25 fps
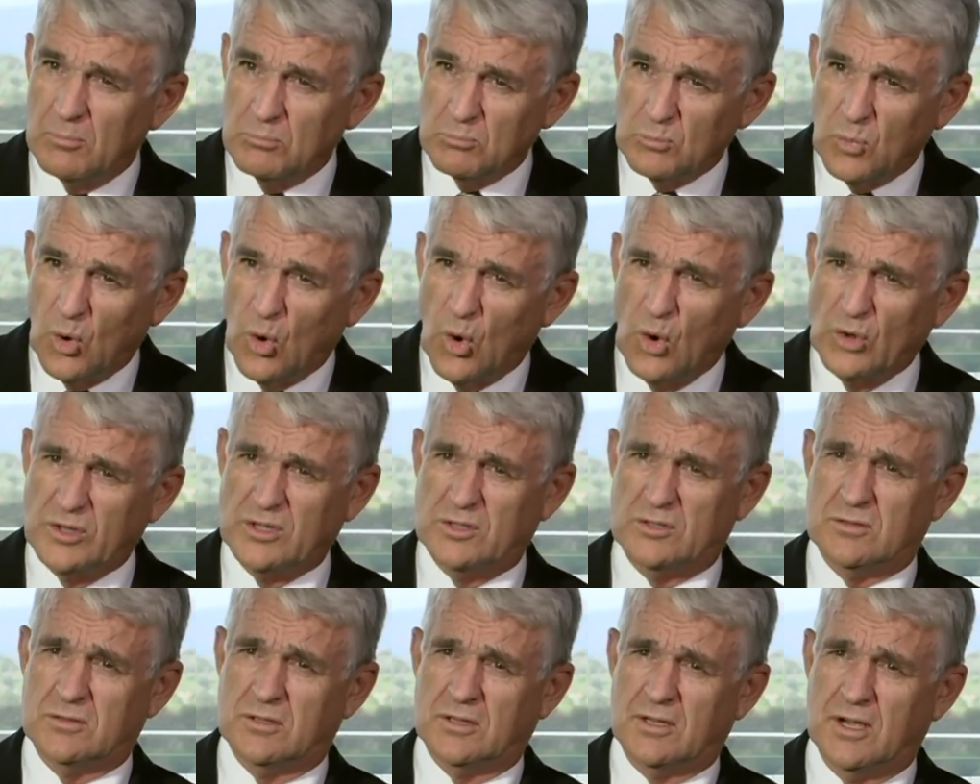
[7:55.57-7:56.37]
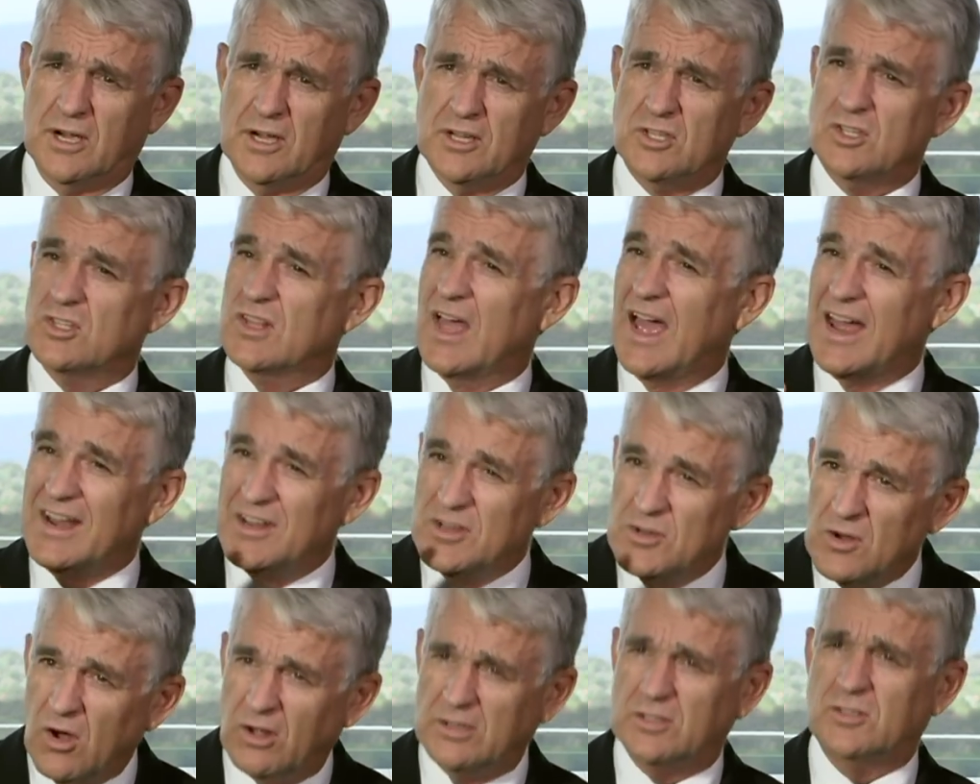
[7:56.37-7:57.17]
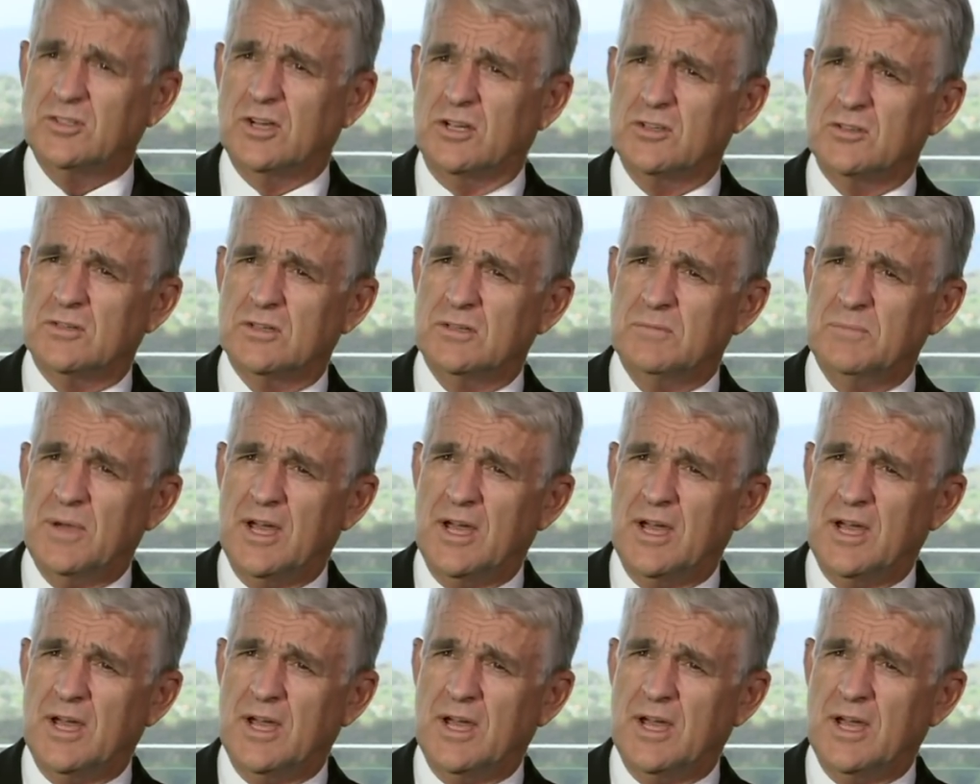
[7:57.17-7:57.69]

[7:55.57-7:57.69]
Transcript: more dislocation, and not just in